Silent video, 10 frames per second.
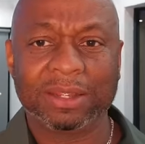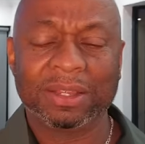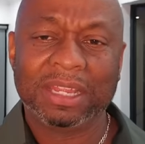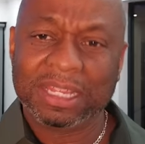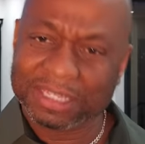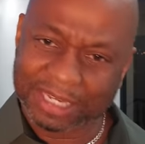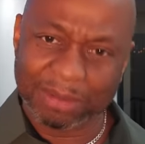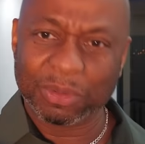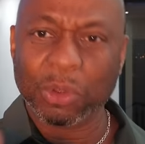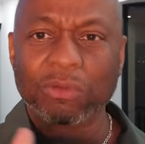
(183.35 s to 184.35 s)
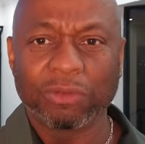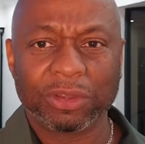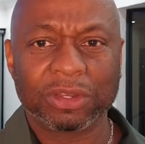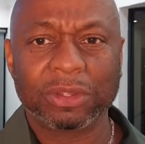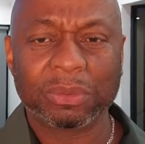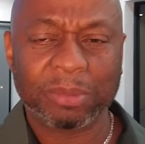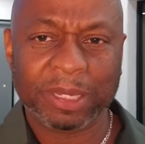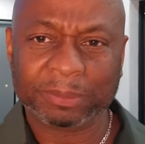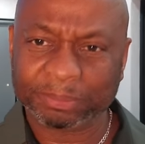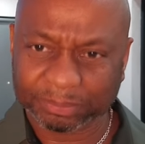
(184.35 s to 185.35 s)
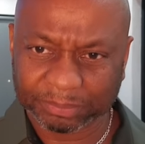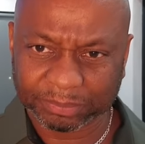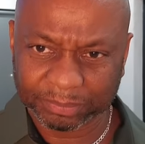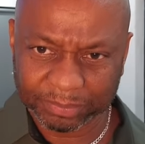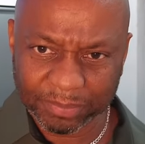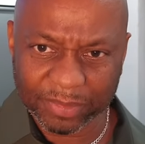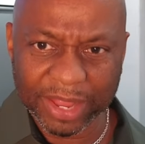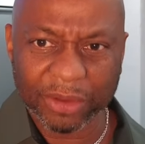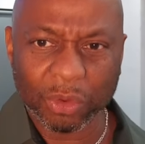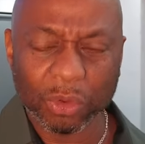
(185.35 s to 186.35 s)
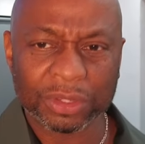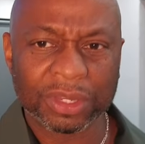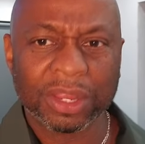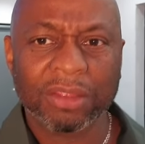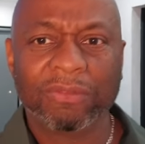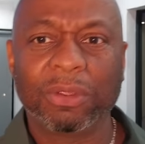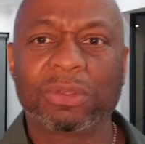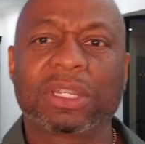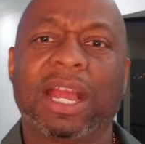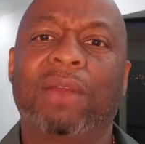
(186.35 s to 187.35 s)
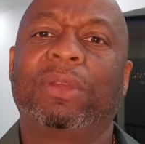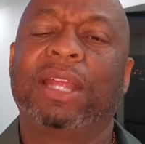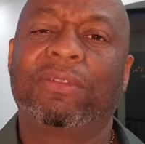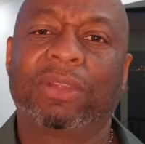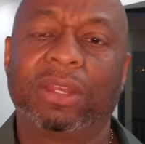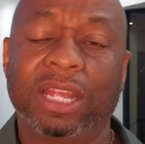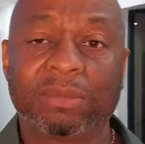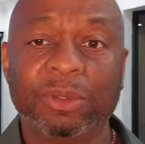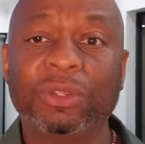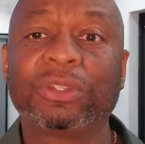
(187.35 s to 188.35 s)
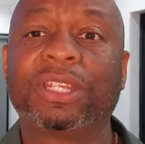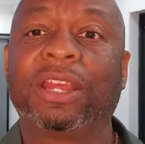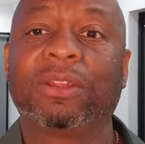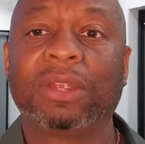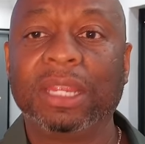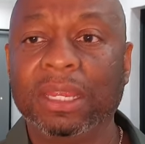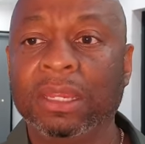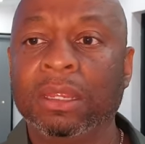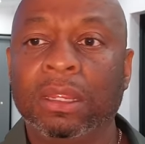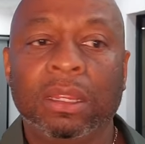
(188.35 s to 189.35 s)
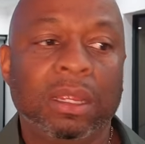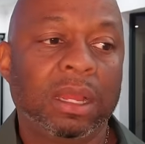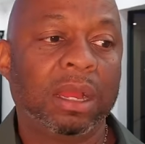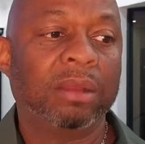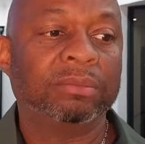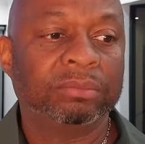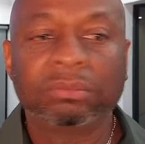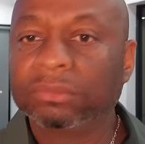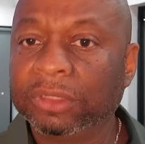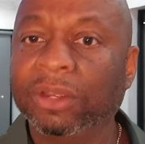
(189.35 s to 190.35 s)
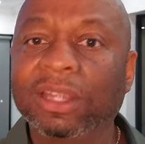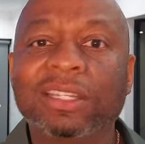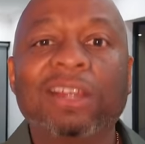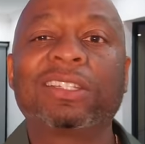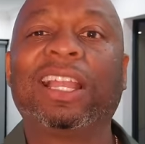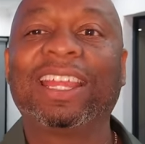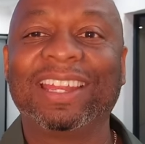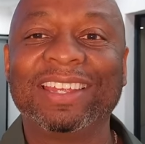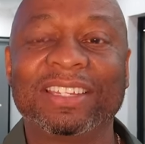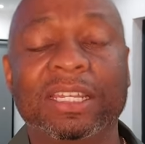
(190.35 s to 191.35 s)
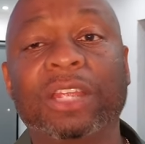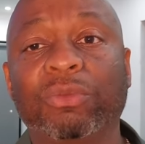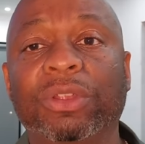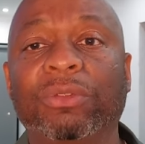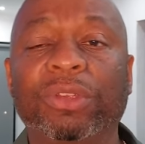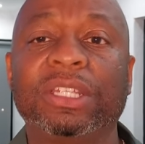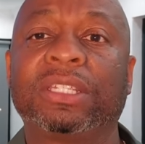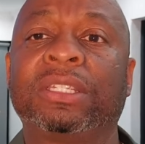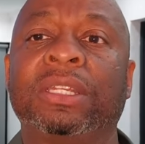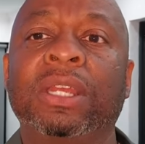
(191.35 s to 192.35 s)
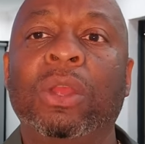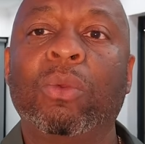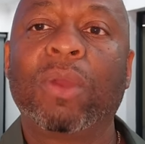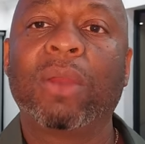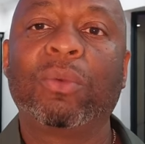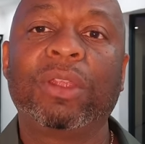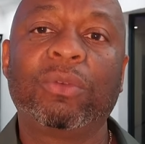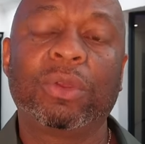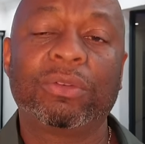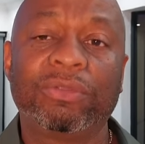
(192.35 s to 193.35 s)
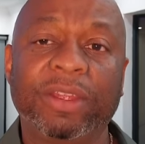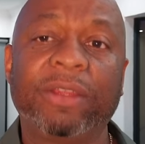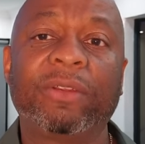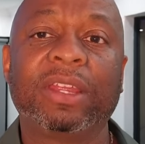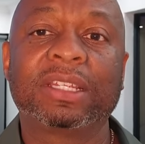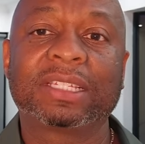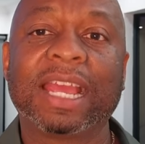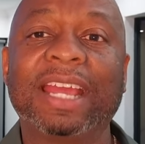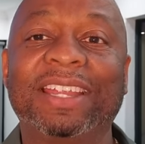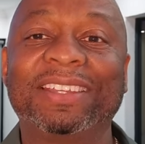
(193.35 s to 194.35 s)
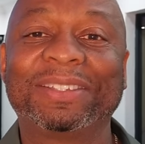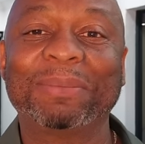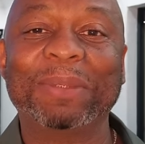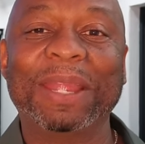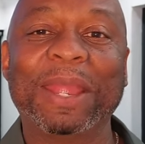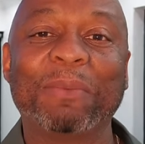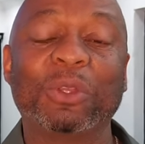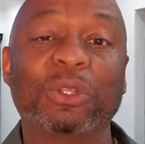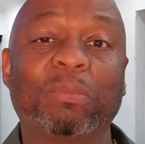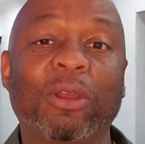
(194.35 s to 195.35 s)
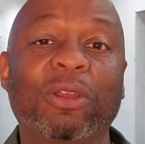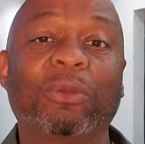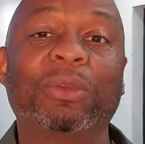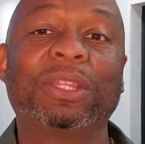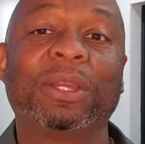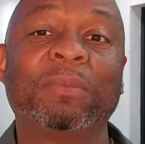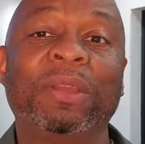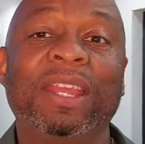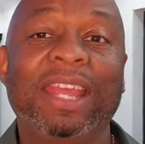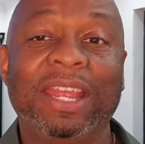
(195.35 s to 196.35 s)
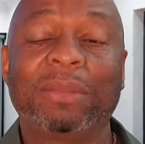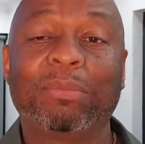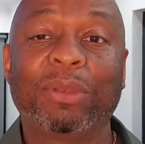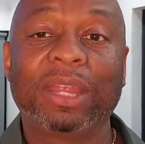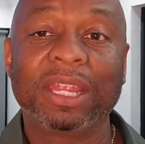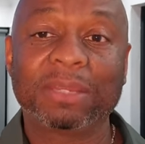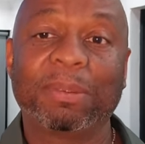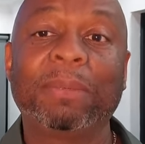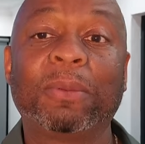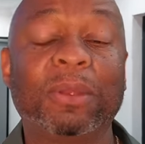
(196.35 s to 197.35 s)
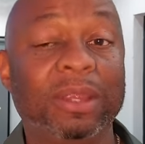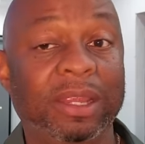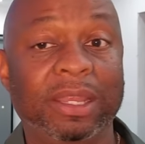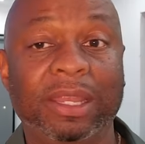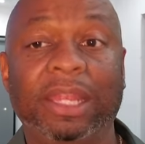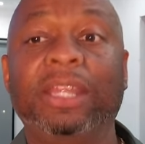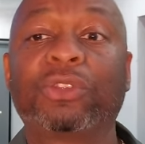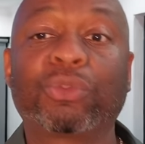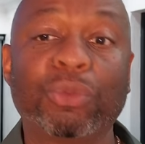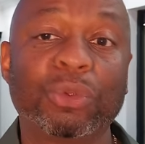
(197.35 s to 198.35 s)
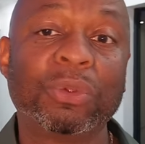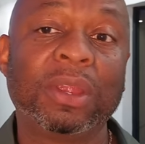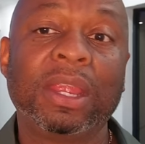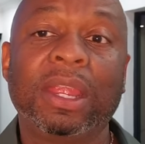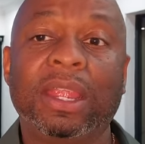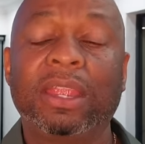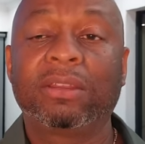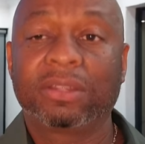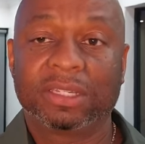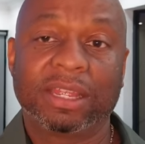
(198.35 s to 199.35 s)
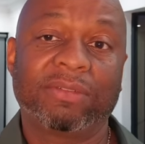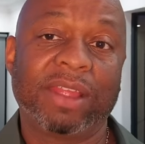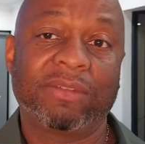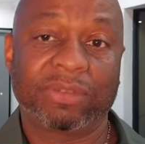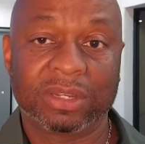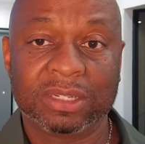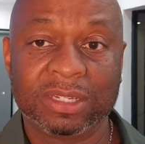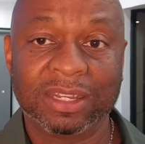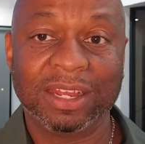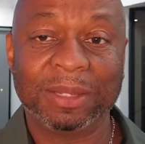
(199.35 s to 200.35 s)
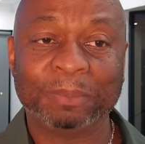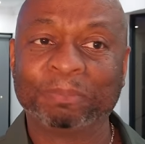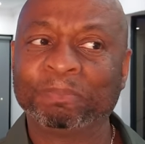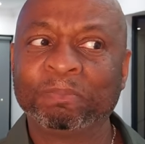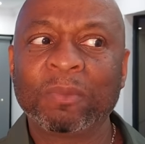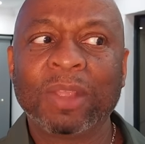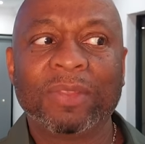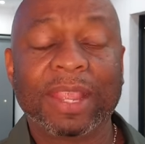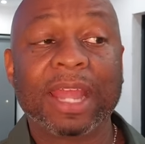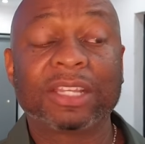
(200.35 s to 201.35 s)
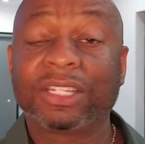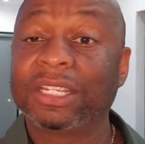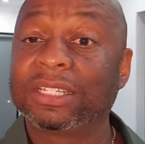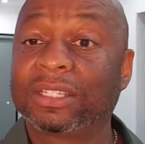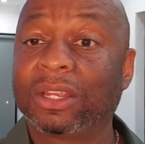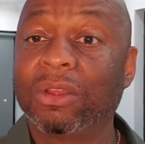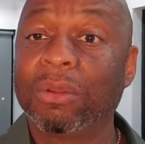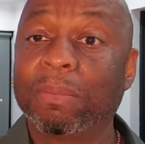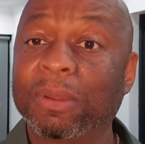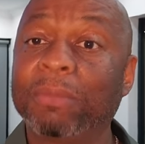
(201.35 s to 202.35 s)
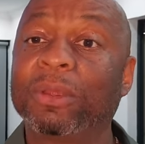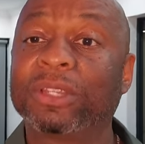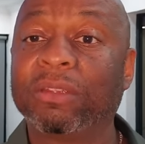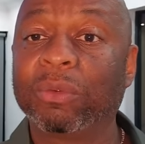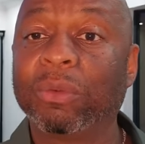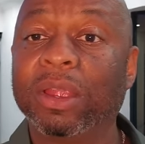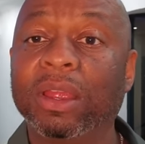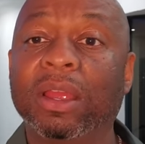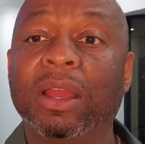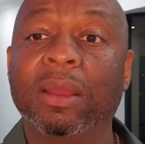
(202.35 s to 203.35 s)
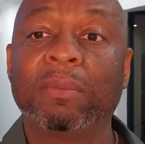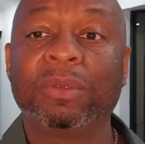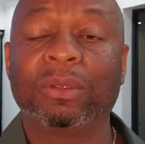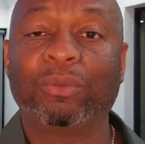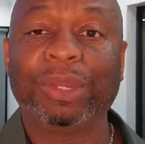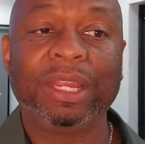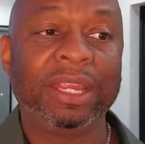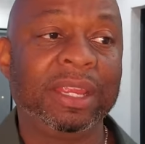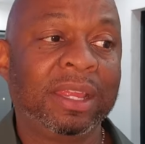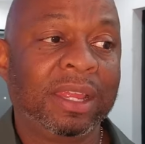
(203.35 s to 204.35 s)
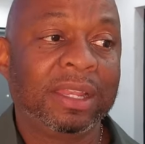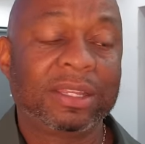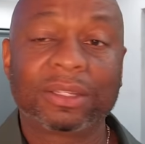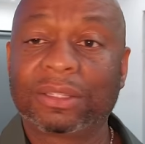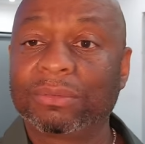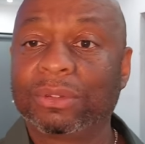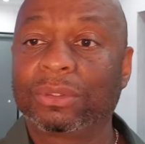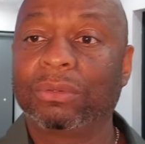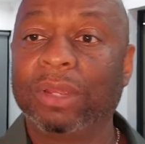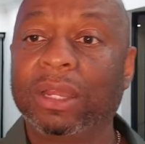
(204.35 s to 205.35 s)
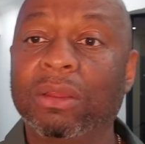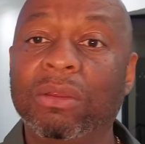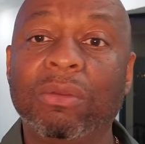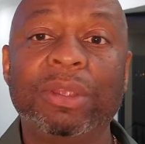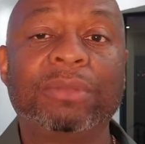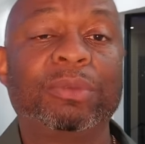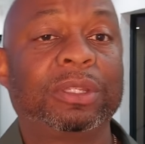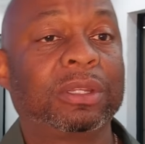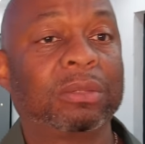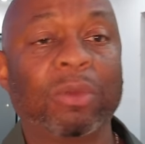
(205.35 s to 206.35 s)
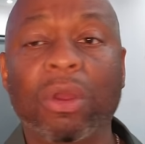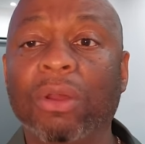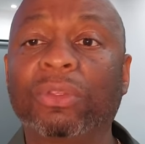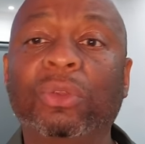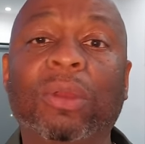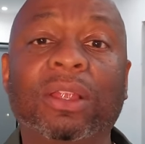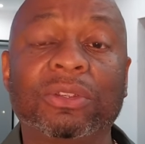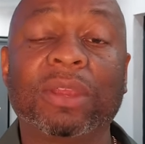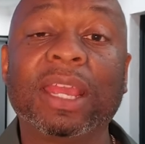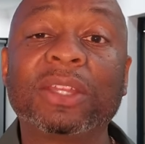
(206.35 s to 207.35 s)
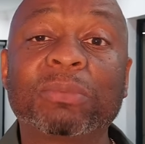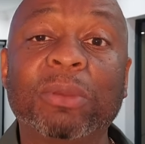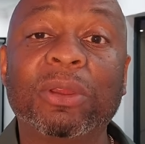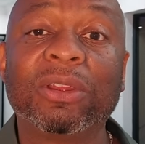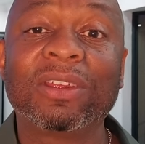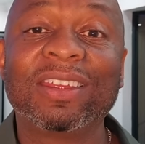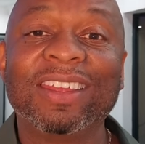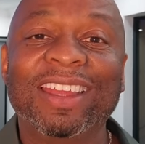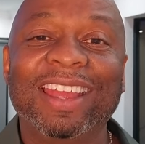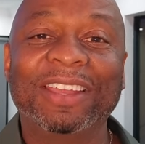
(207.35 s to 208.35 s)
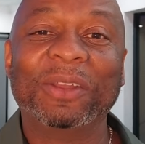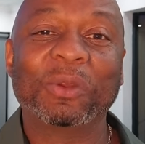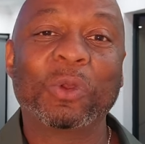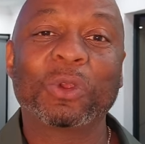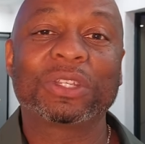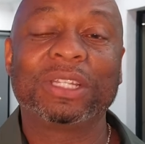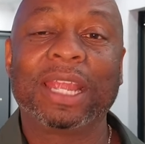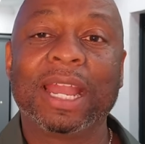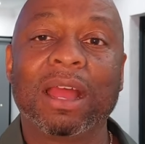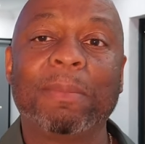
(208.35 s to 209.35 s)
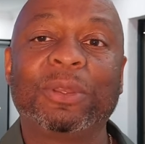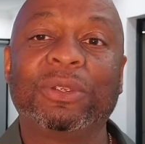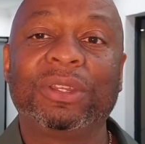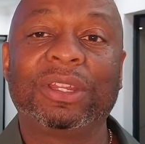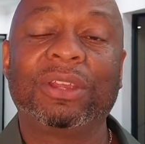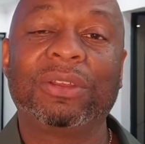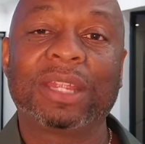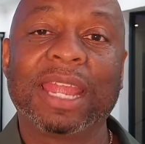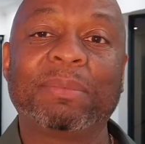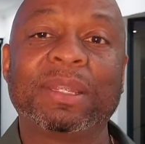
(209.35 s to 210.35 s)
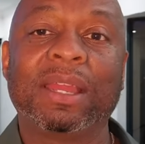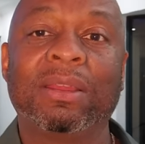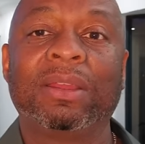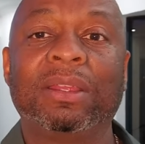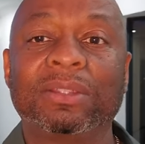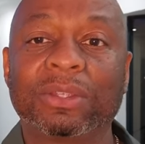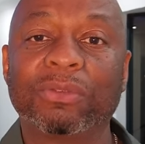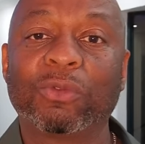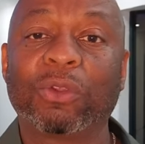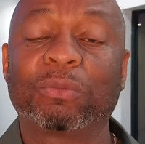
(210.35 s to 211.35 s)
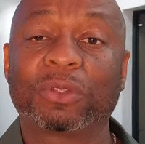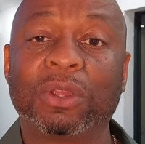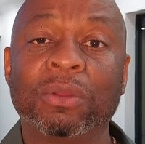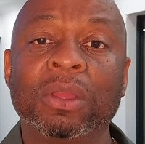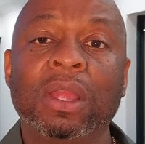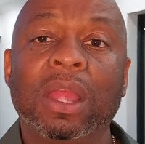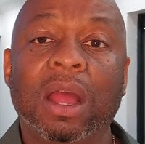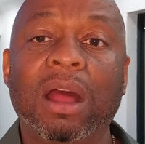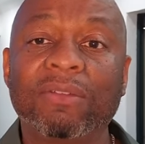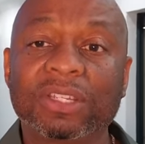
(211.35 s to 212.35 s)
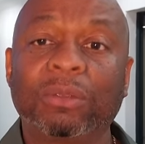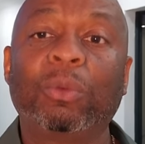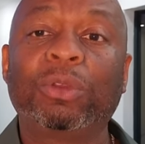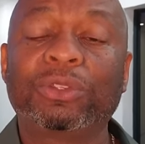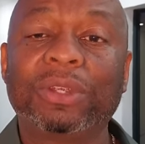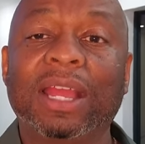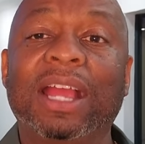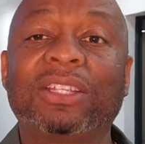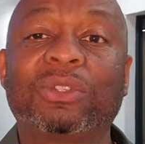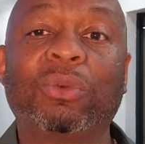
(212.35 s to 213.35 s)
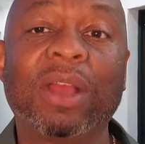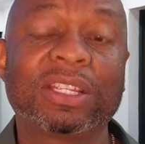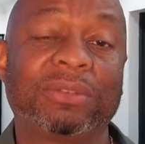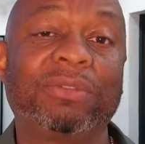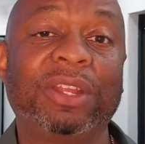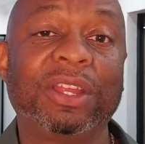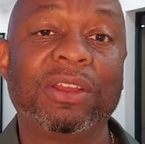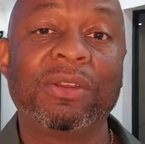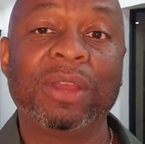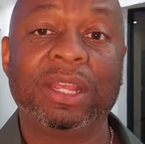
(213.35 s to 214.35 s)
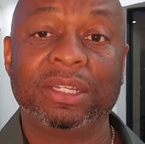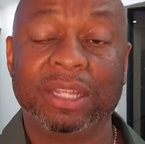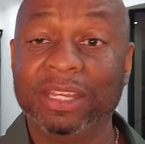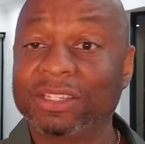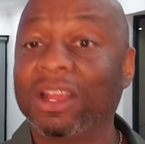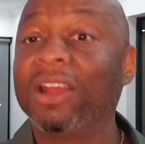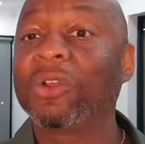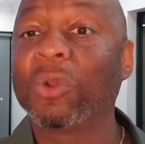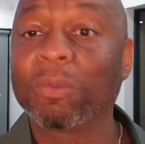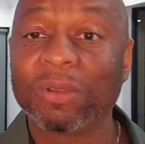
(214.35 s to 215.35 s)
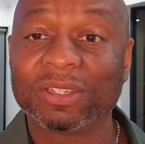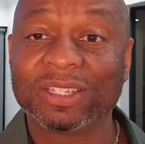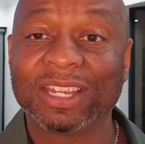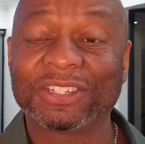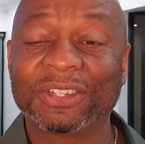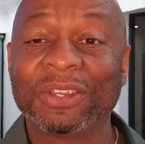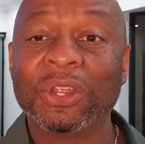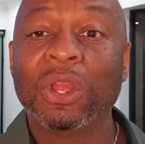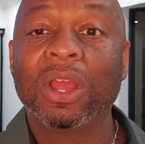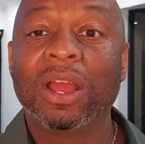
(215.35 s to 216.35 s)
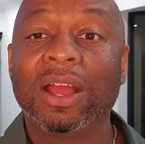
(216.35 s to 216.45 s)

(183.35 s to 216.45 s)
of skimmed over it a little bit. And of course, Phil Scott with African Diaspora News Channel, he, um, you know, he tells it like it is, and that's one of the reasons why we were very excited to be able to partner with him and to bring his people and, and his crew here to South Africa. Um, they got a chance to go pretty much everywhere. Um, we took them to Soweto, we took them all throughout Johannesburg, and then of course they got an opportunity to go to Cape Town and so forth. So obviously we want you guys to watch the video and, in this encore presentation